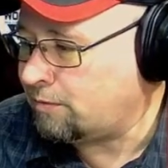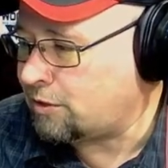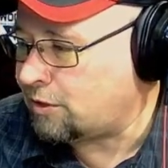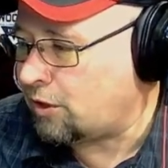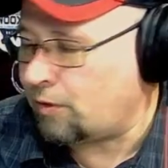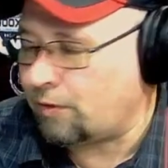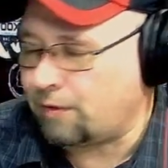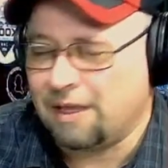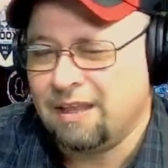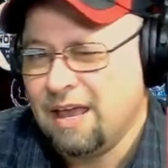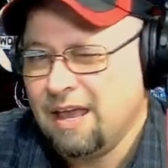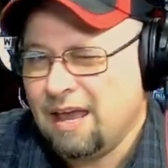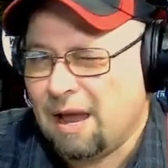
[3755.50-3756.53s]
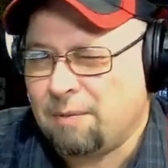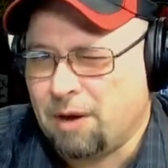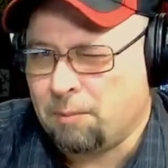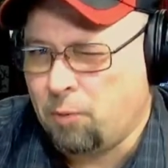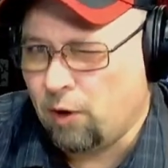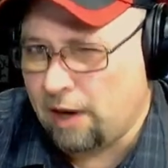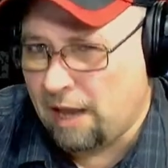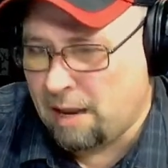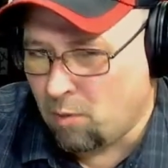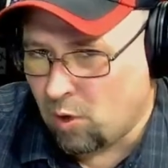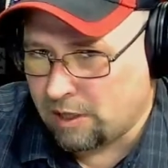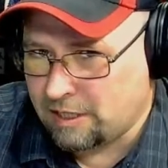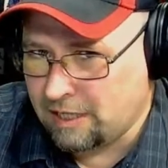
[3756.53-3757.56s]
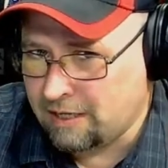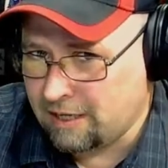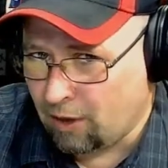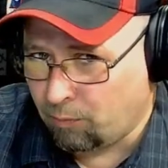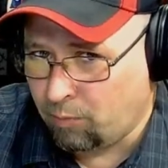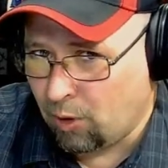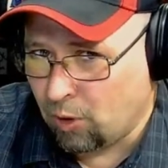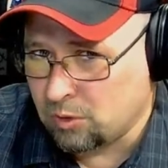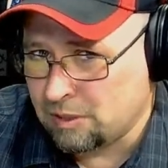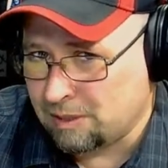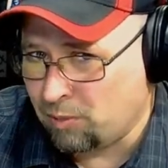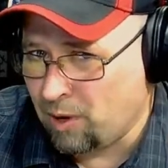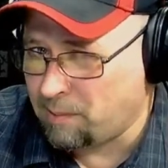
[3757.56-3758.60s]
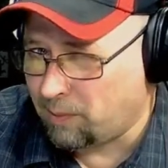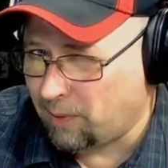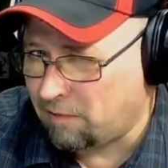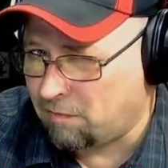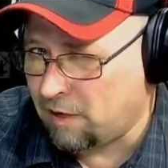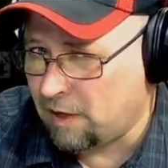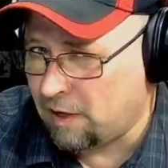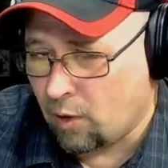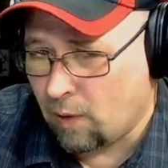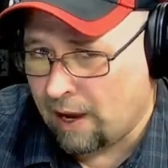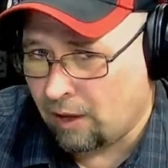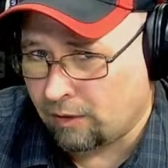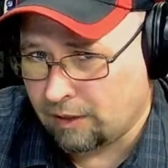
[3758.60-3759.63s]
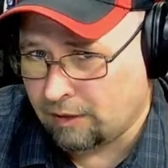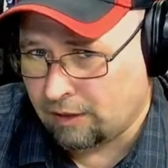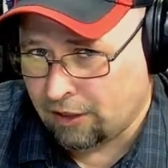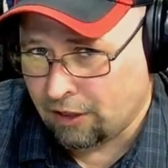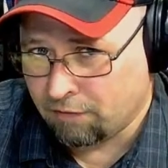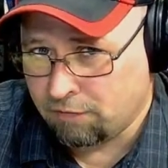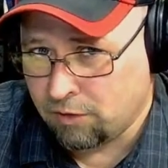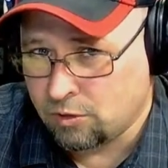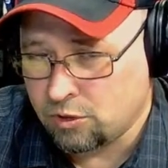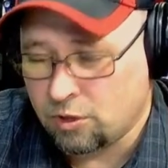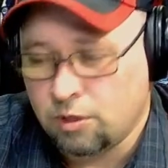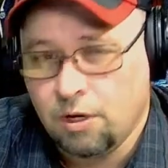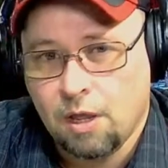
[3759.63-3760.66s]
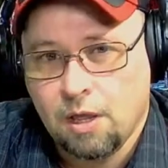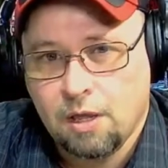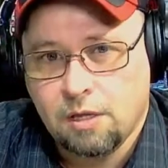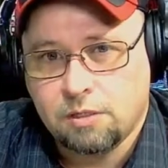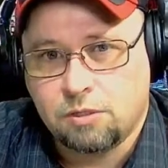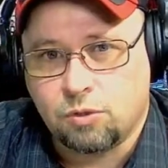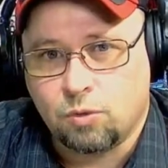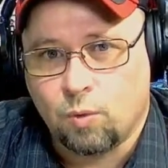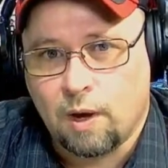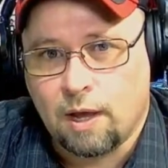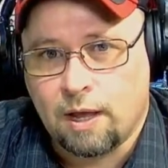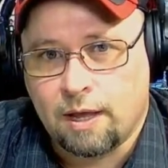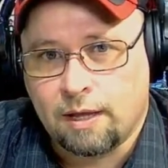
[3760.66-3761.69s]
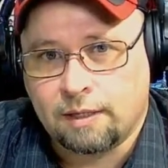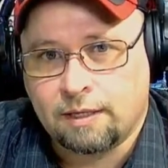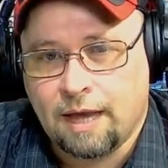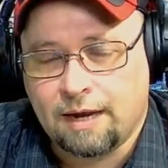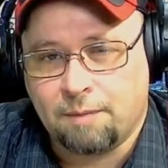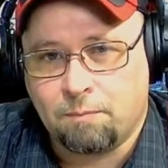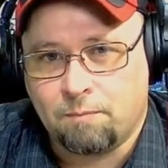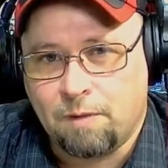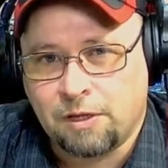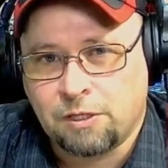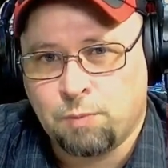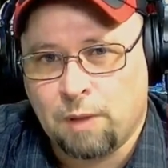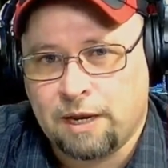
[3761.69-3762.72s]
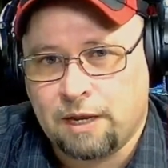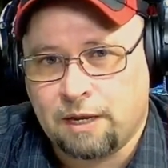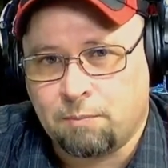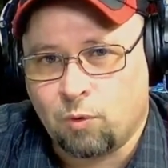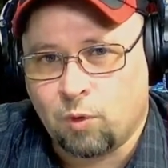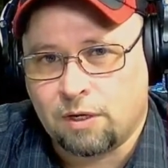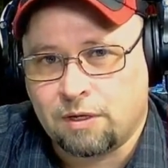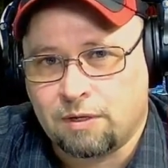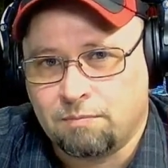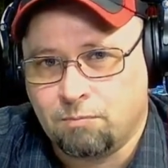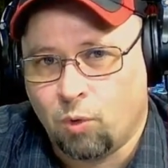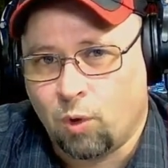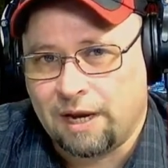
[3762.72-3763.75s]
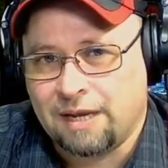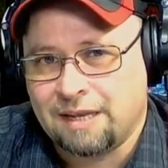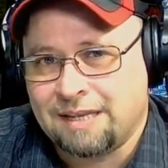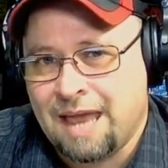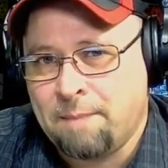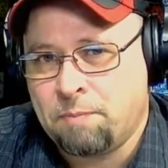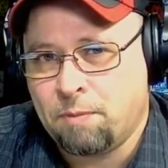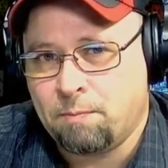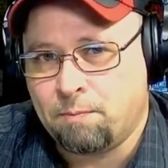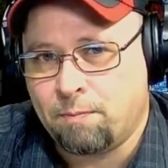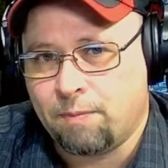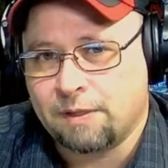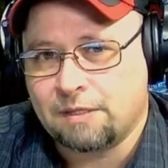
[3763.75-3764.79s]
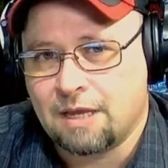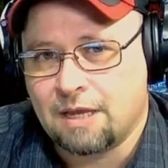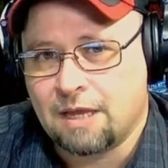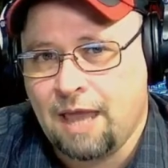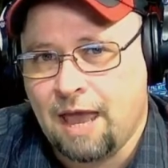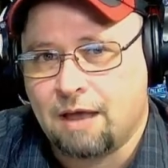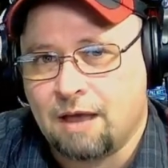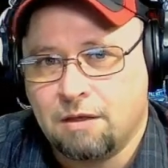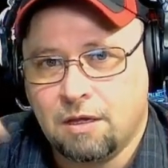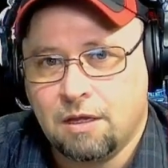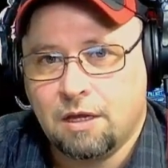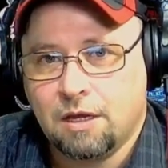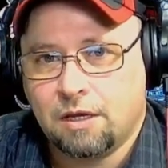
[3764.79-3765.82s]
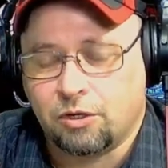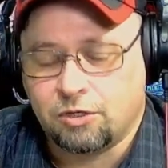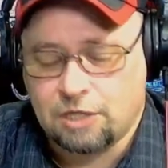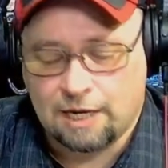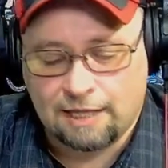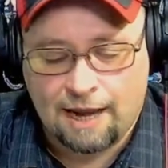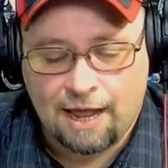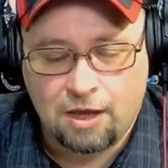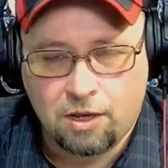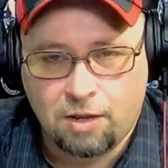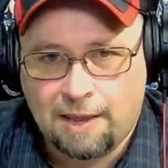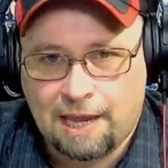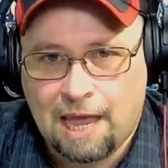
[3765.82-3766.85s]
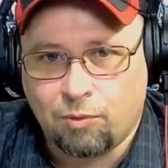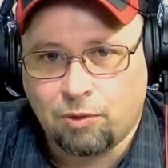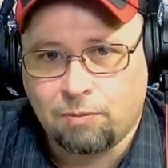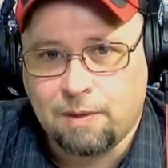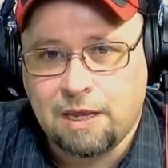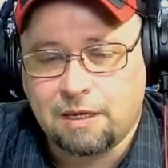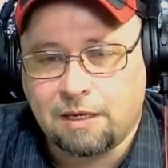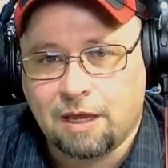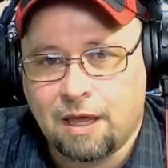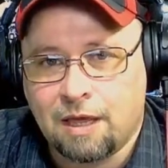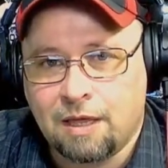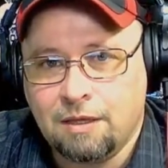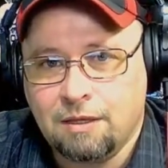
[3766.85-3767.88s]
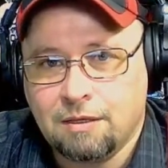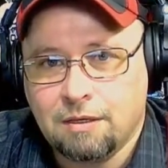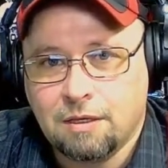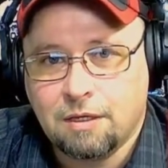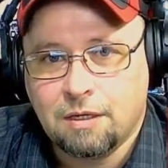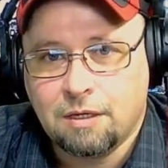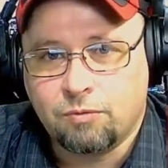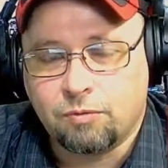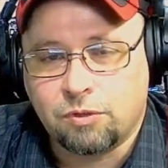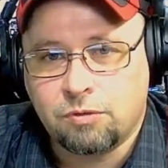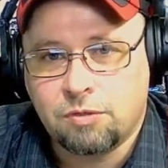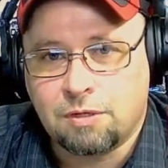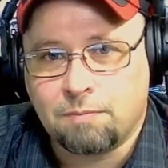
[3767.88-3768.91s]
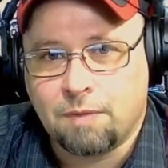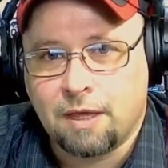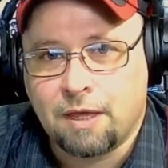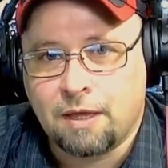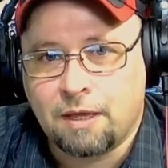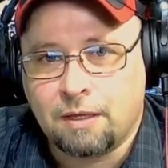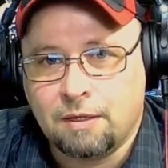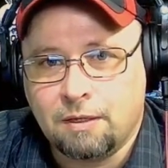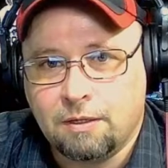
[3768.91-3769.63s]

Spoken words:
So I'm going to put a more detailed post and probably a video out in the near future to kind of explain it in more in depth. But yeah, go check that out. Come hang out with me, and we'll do some